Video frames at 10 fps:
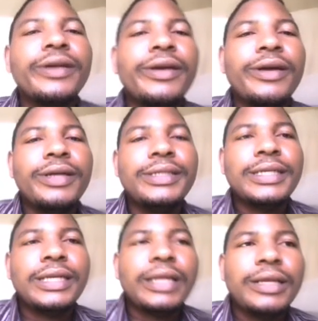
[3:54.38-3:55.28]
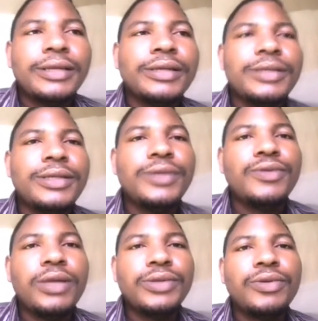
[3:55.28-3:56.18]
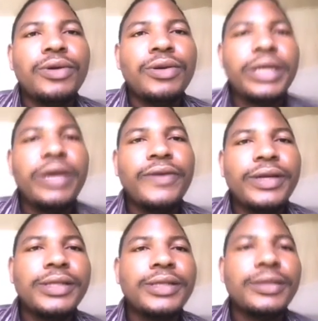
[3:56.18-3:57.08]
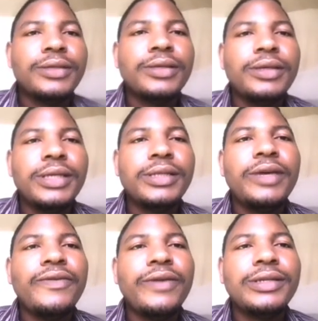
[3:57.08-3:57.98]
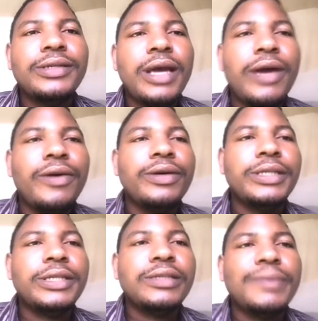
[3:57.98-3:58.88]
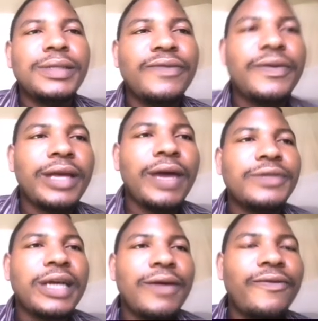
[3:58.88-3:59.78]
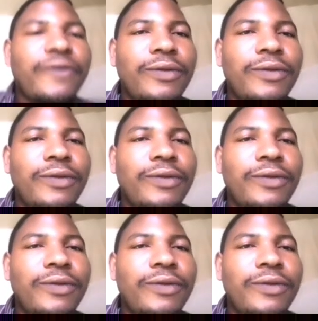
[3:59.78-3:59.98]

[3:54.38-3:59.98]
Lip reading: There's another thing, what you call the events. This event now, it is a specific outcome from the